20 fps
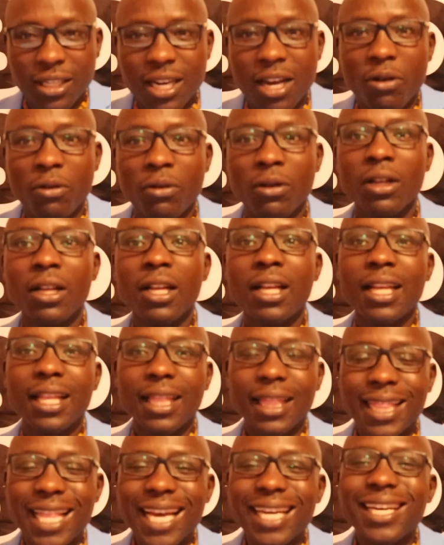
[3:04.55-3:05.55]
Now,
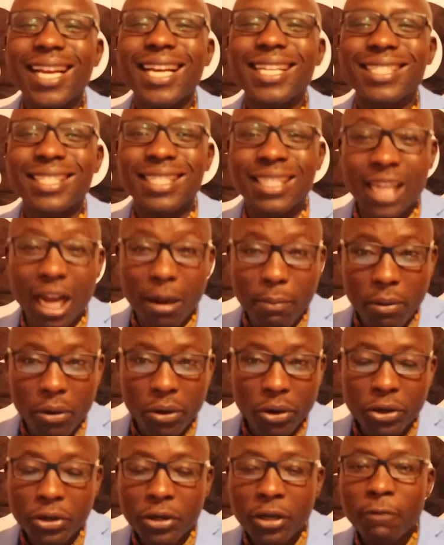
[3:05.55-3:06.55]
that has
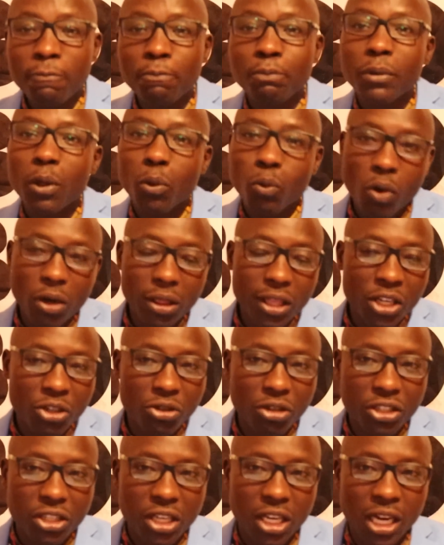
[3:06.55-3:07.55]
doubled what the
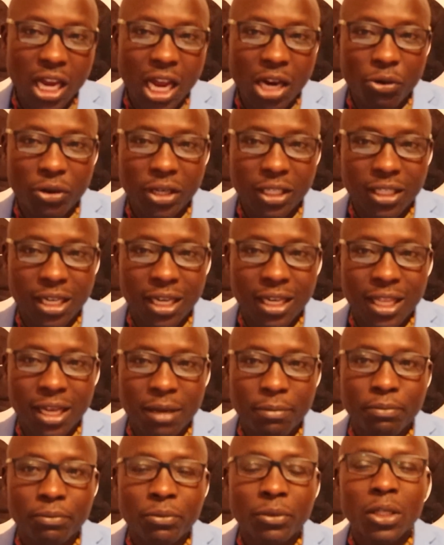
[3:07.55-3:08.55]
Treasury allocated
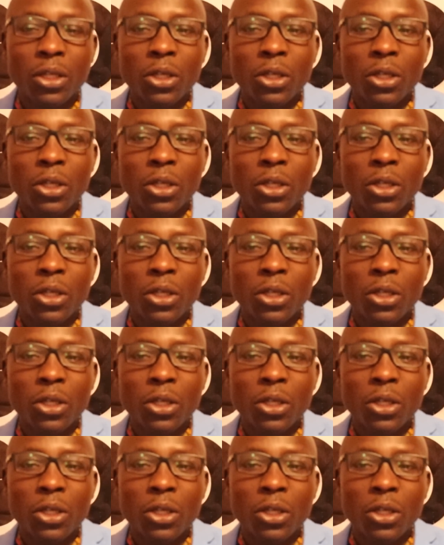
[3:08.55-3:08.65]
them.